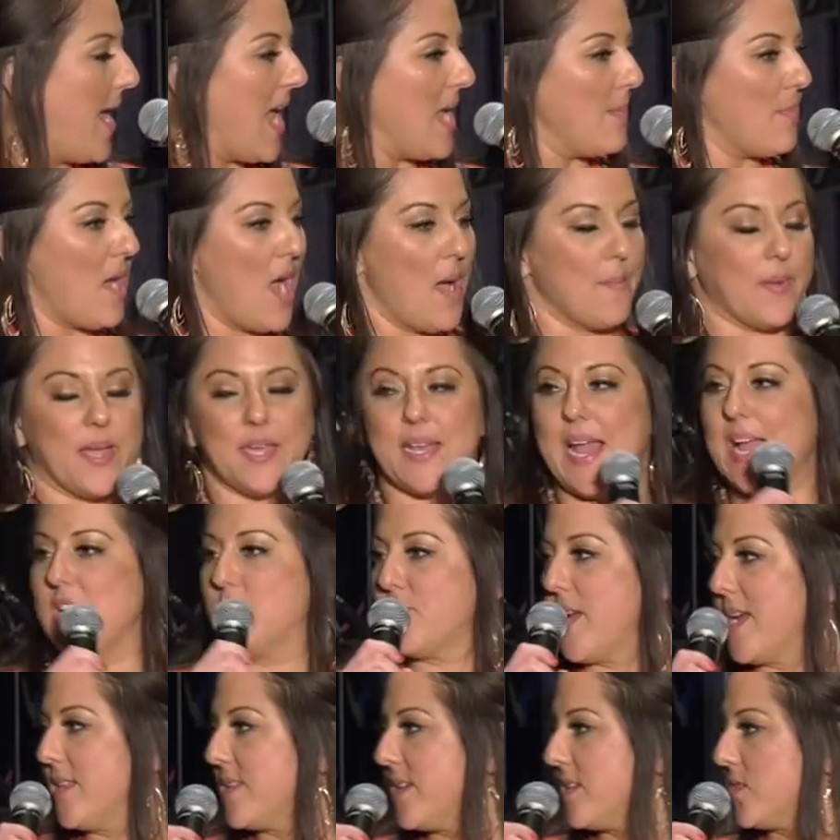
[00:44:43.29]
Hey, mom, can
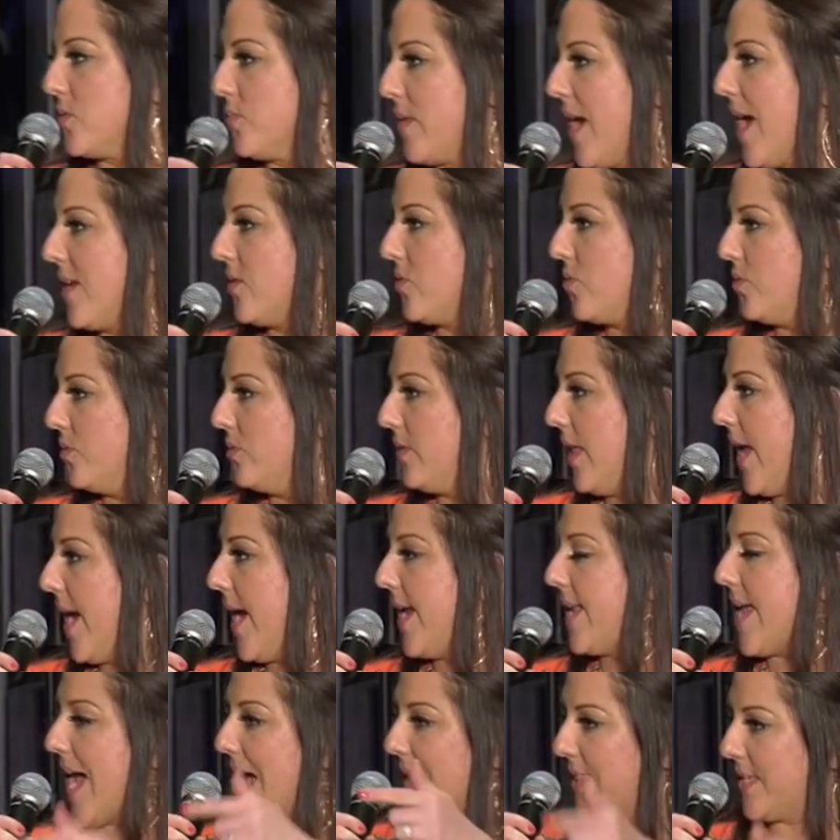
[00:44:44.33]
I drink this red Kool
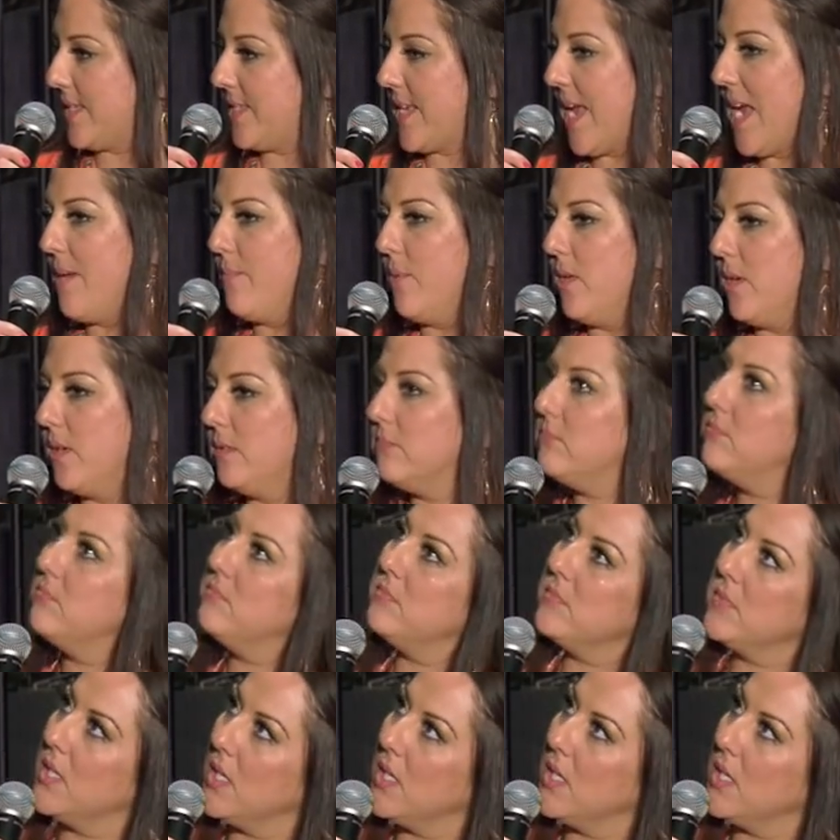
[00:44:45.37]
Aid at the table?